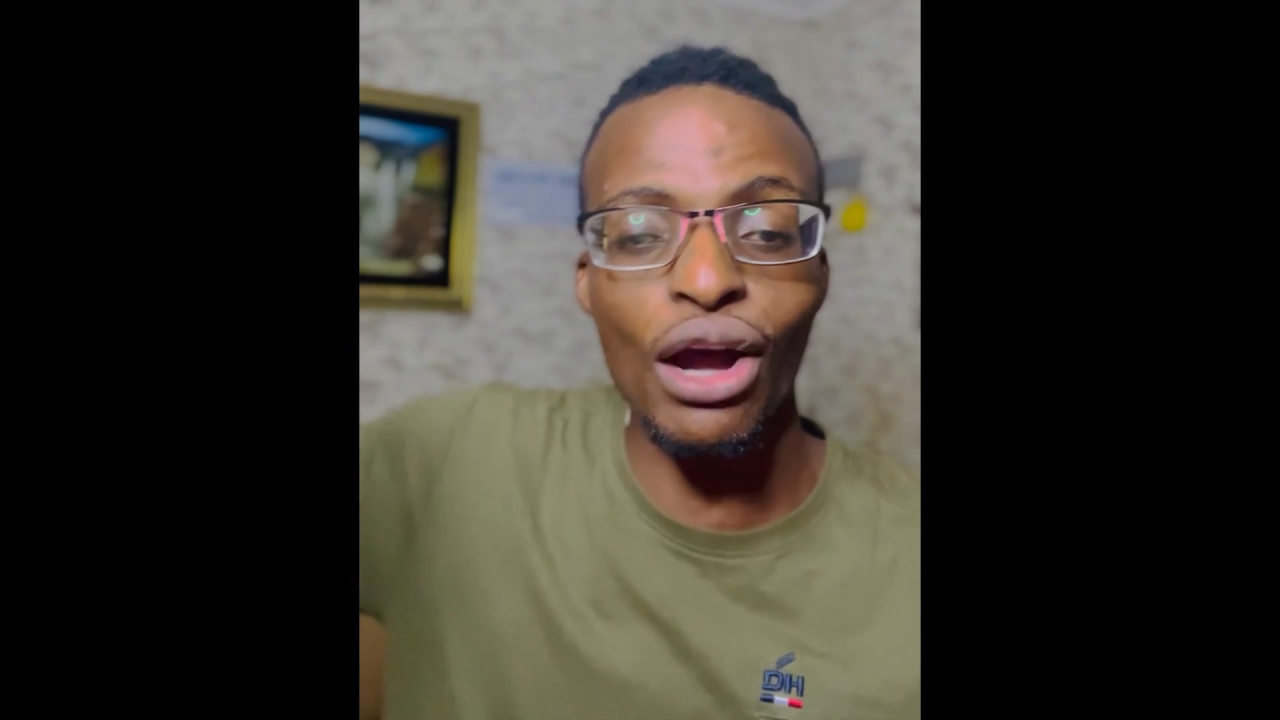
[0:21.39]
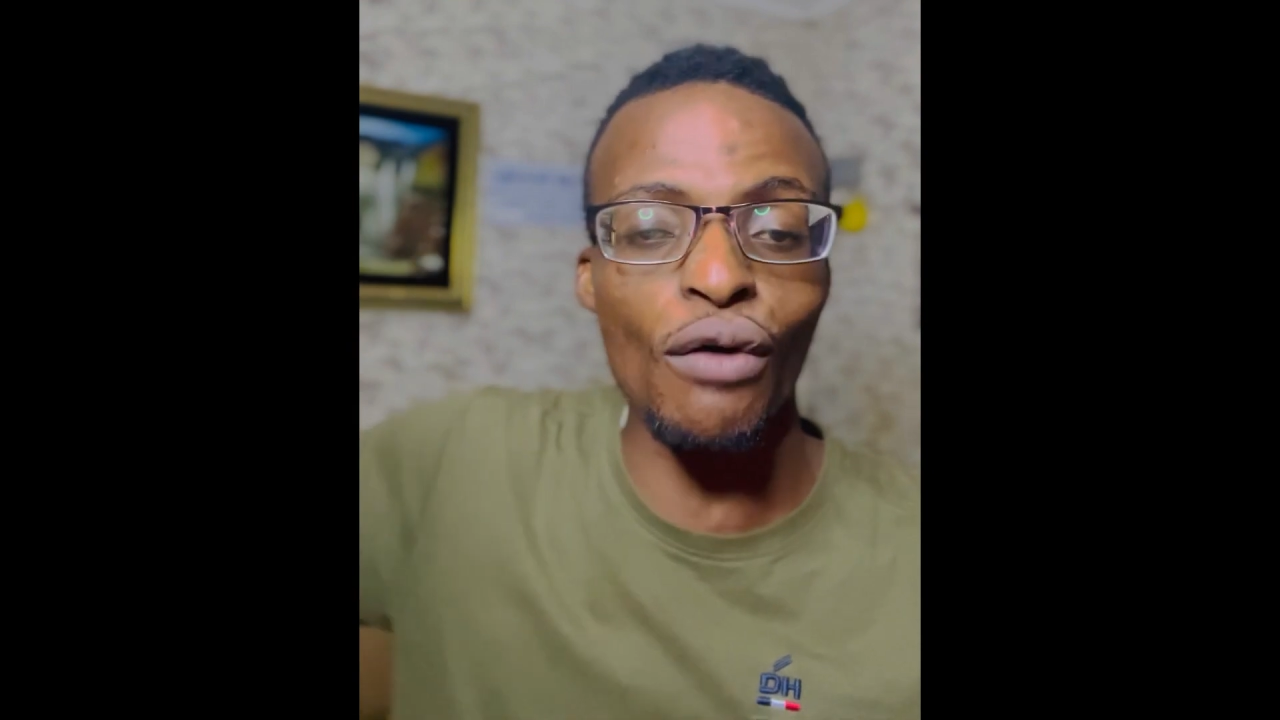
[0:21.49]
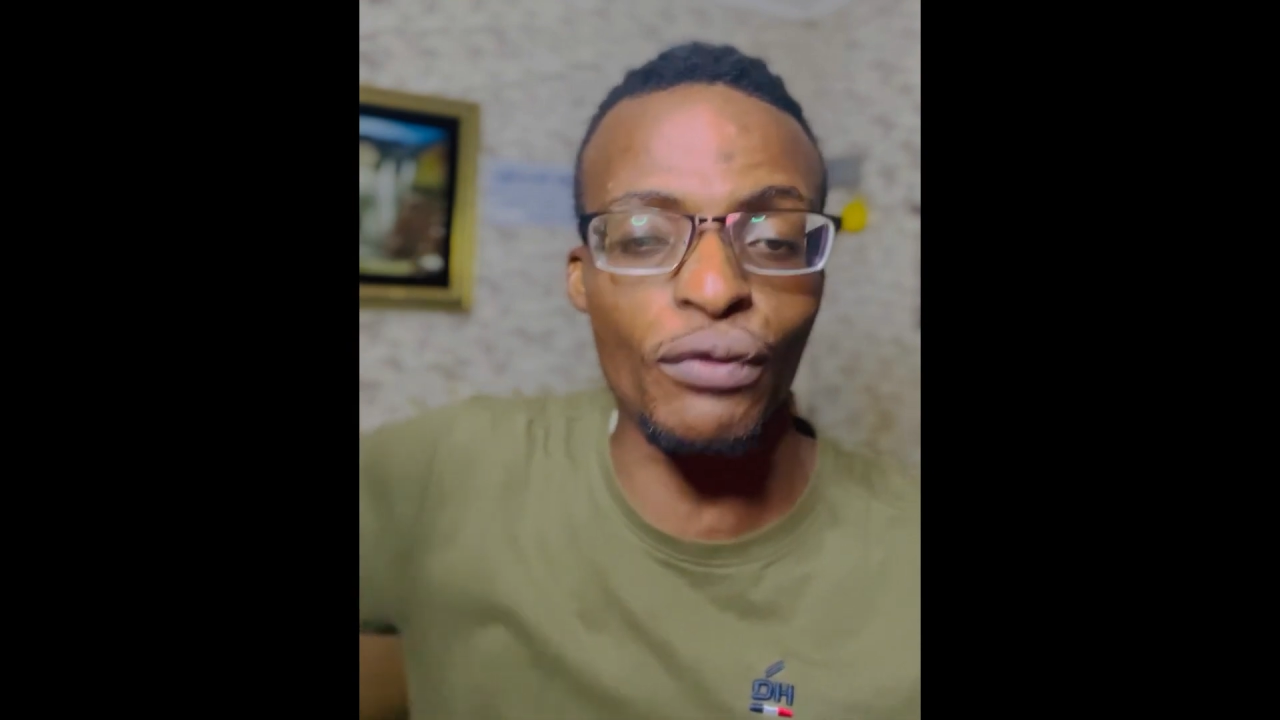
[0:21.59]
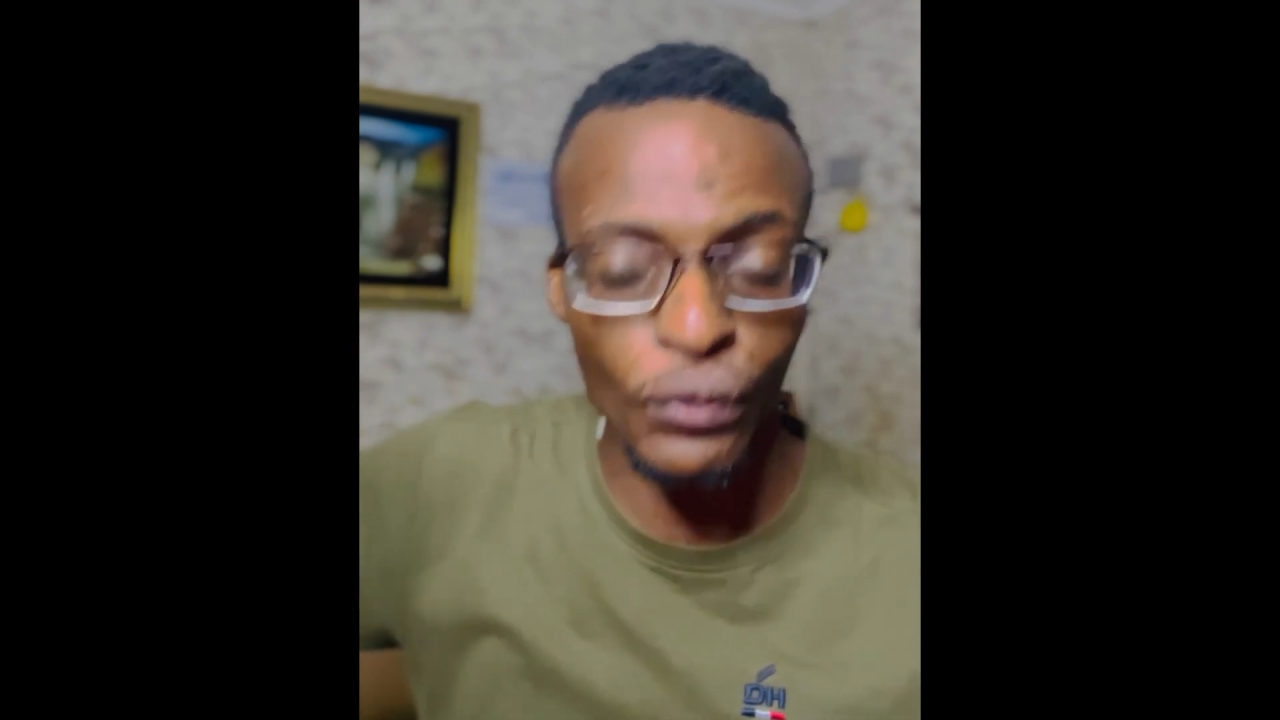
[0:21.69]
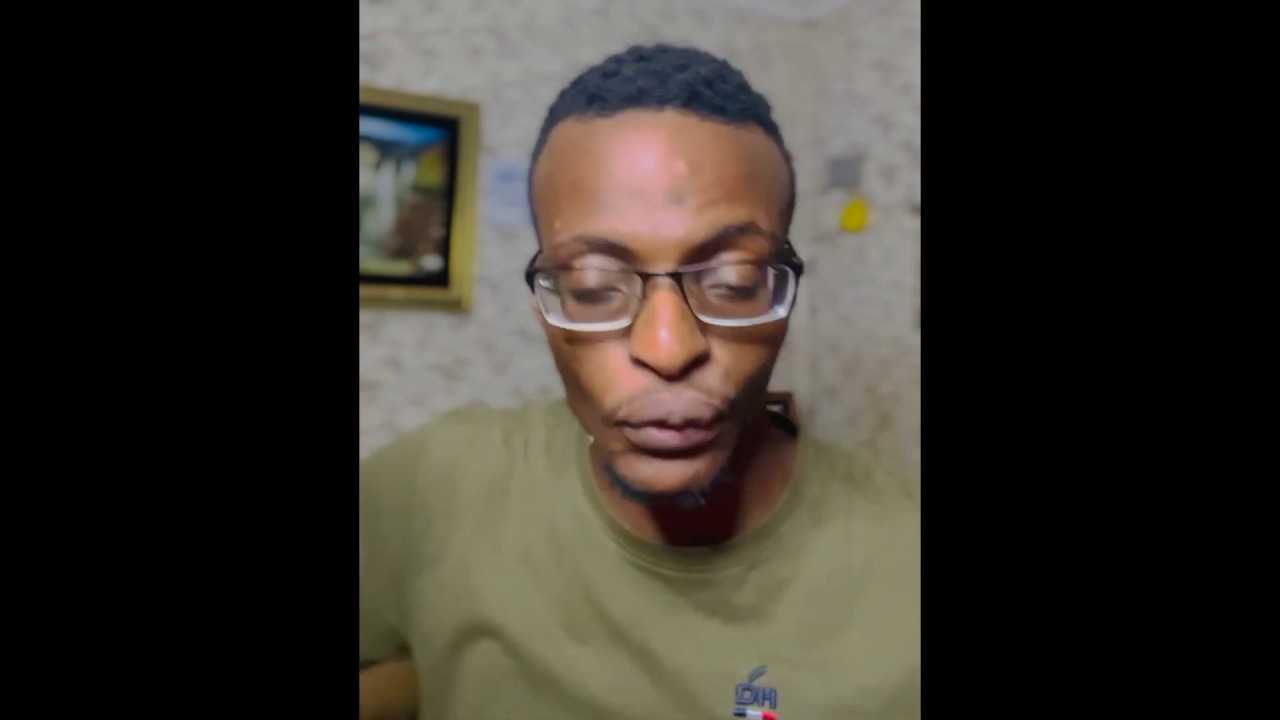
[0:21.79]

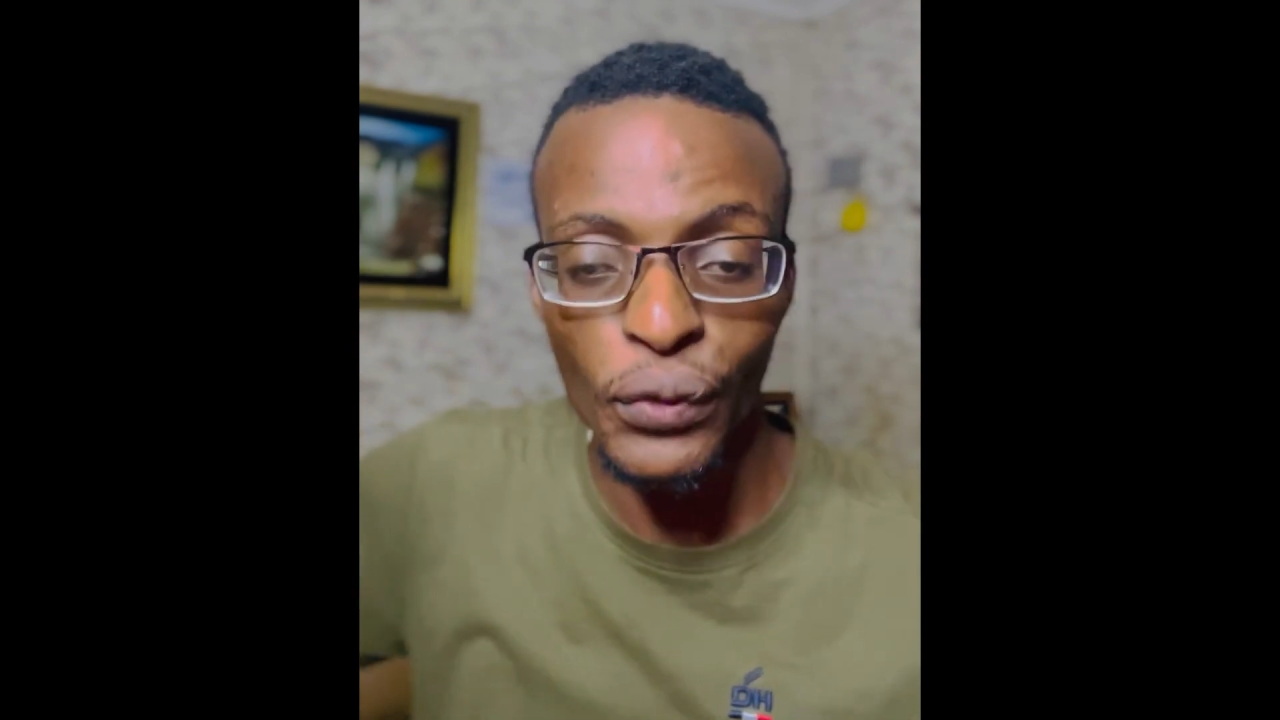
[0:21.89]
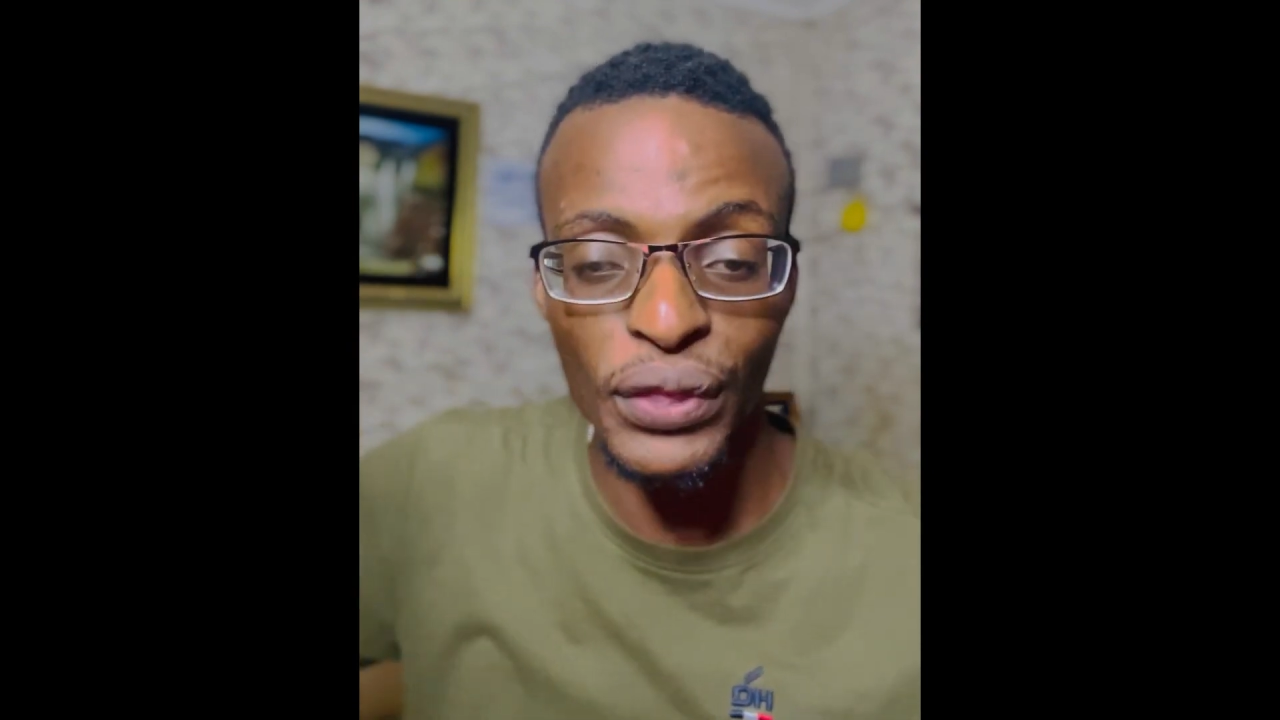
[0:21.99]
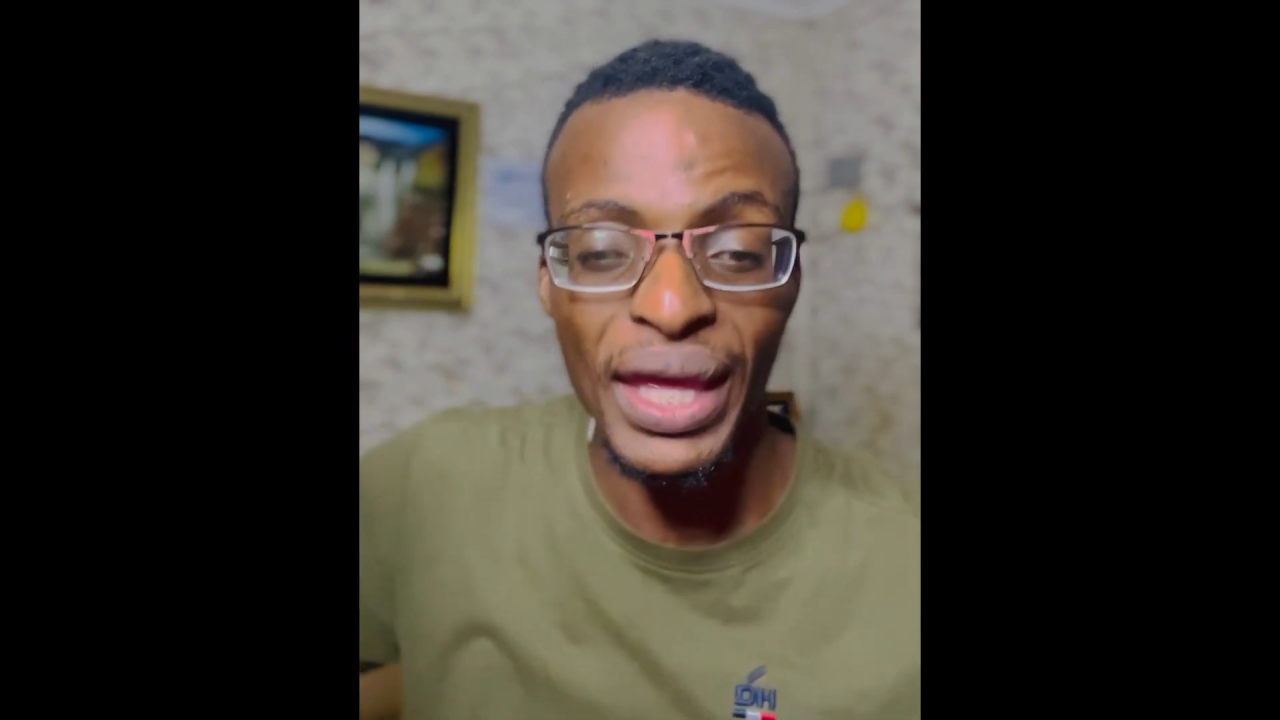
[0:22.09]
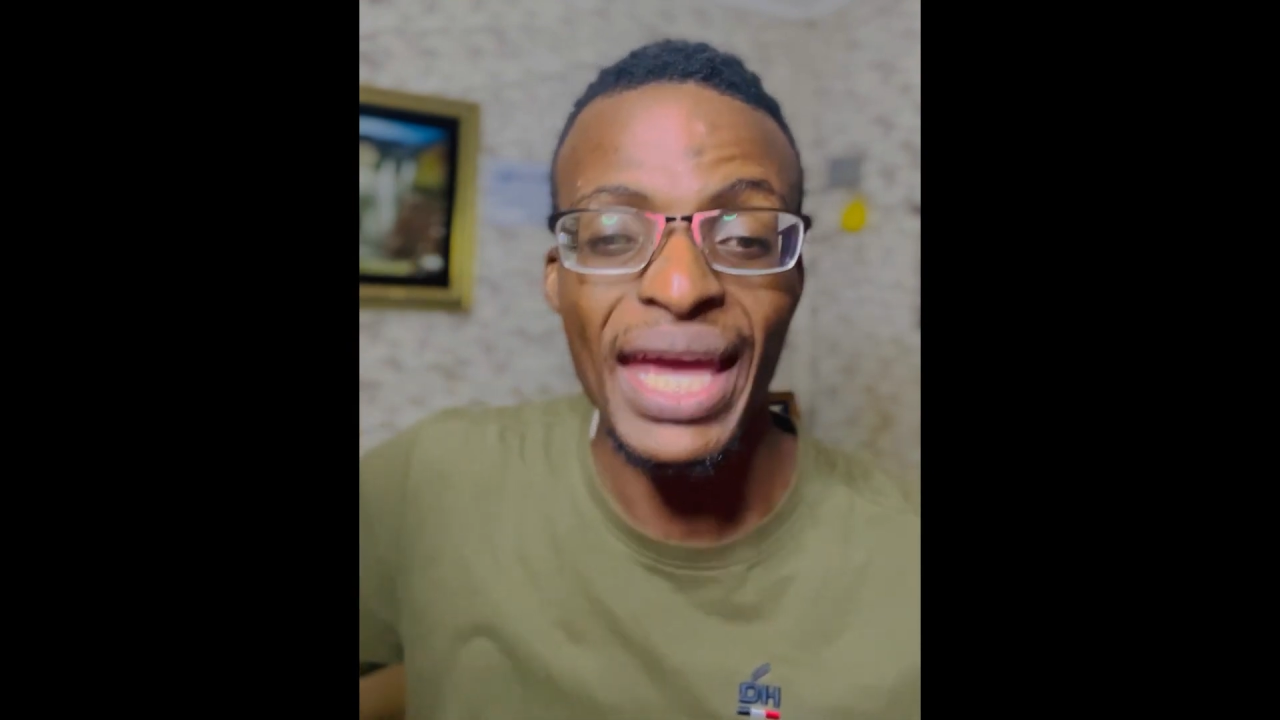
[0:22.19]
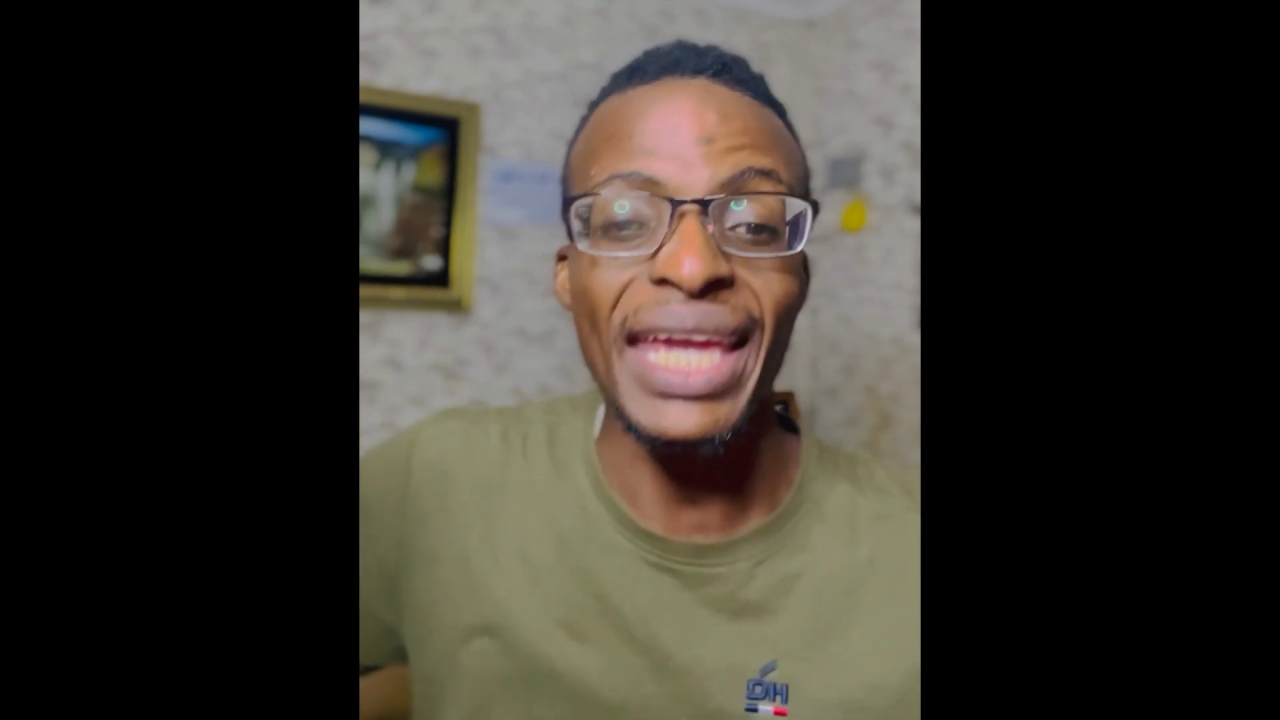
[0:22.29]
of Ruth,